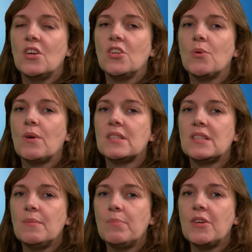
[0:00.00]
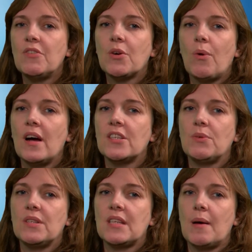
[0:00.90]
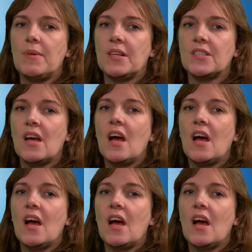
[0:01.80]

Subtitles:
you are simply required to establish